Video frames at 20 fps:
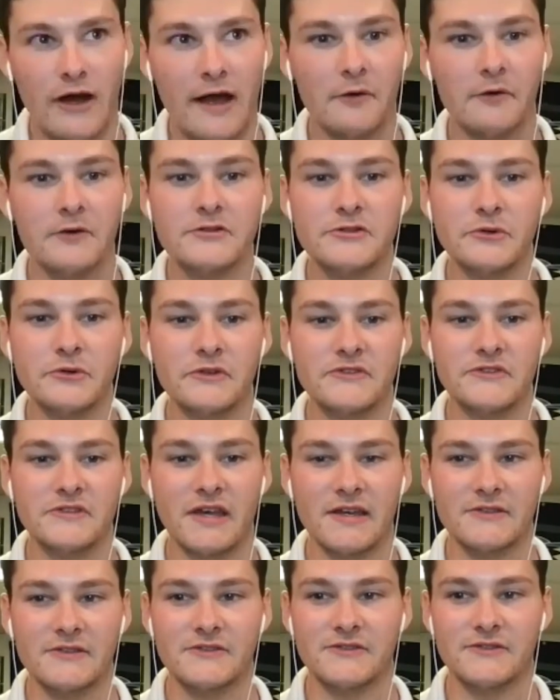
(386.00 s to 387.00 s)
how would you
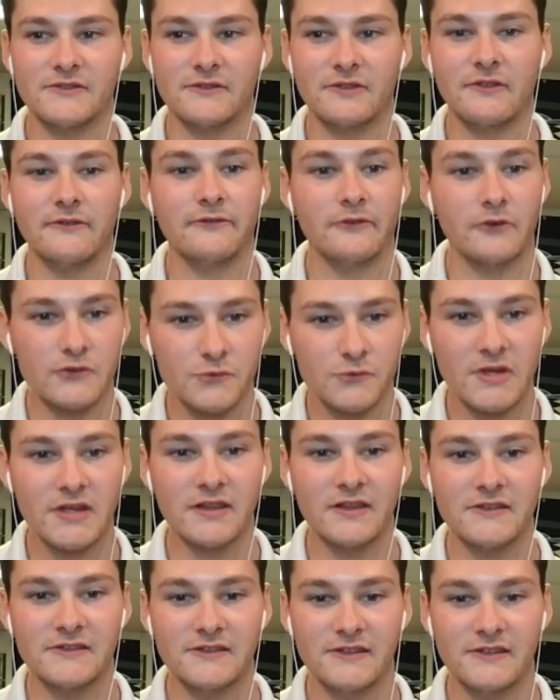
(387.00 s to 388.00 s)
assess the first week
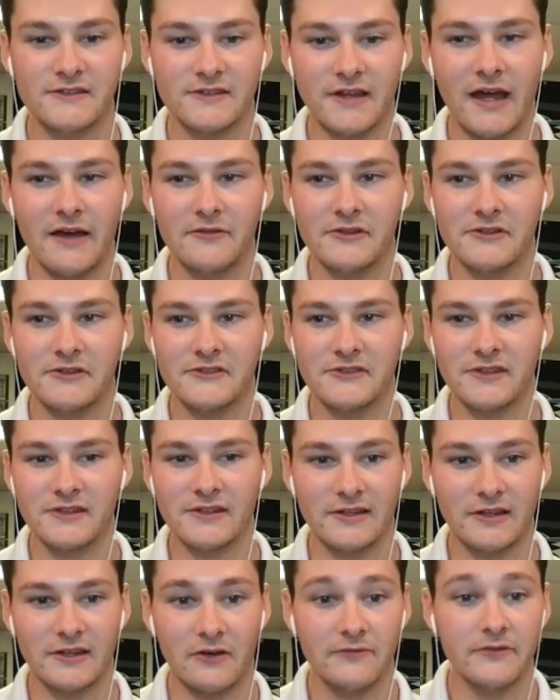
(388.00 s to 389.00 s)
of the season?
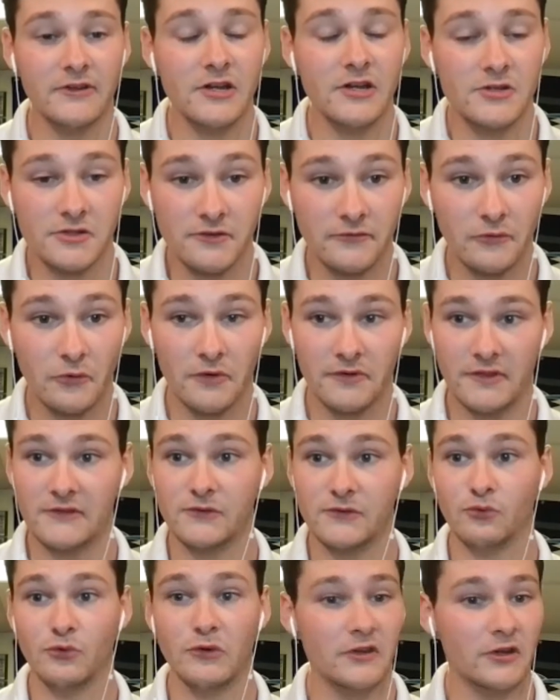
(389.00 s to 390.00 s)
Obviously, you know, finishing fourth,
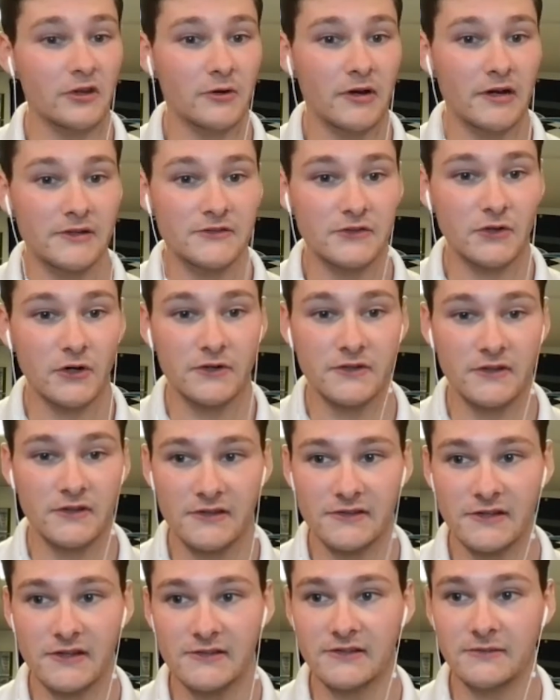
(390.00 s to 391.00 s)
it's a really great start to the
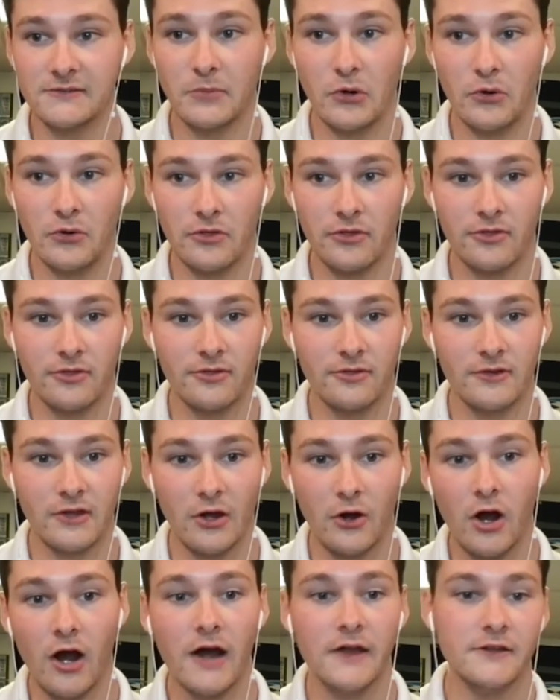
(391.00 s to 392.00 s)
season, both, you
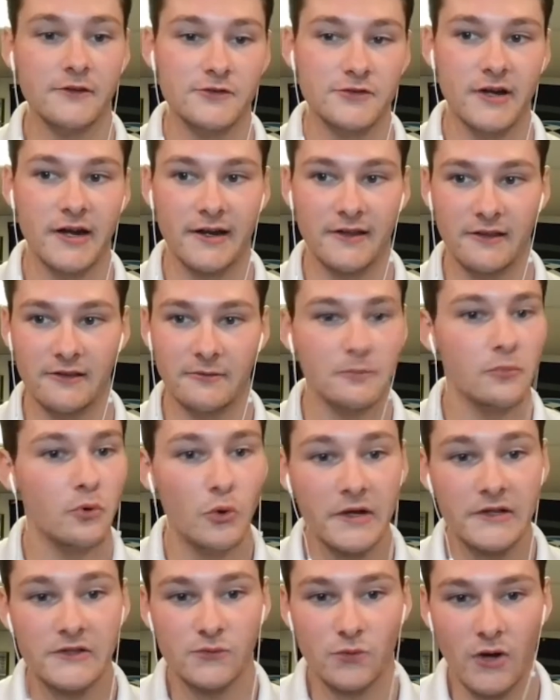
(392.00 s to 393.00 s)
know, on the track and then the
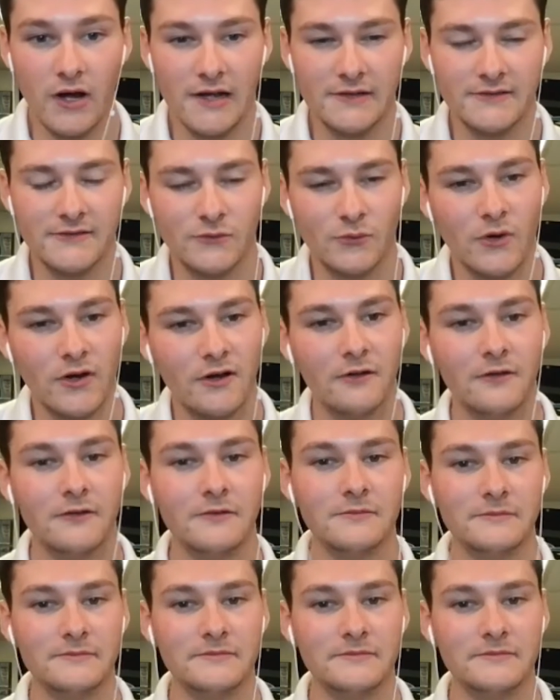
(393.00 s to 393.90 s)
points wise as well.